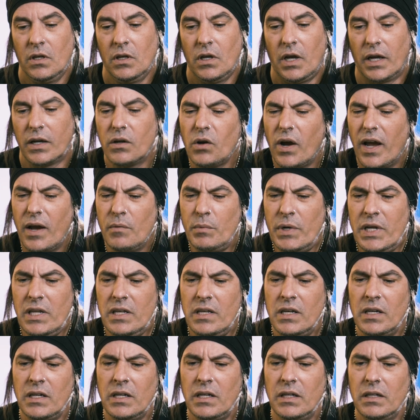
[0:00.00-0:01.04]
I go, how
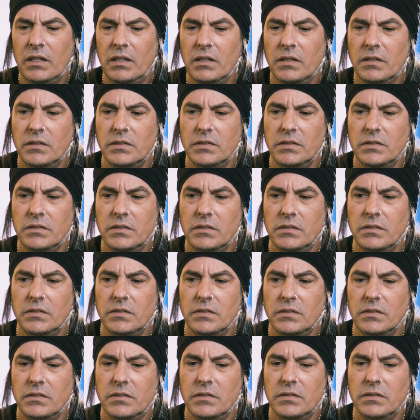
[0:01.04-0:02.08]
many,
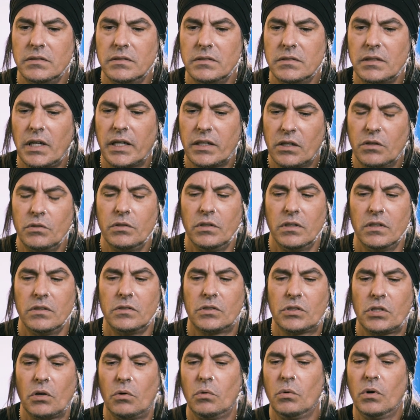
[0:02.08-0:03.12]
I go,
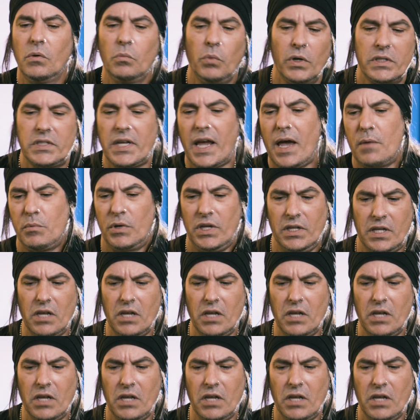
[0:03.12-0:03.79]
so what's happening?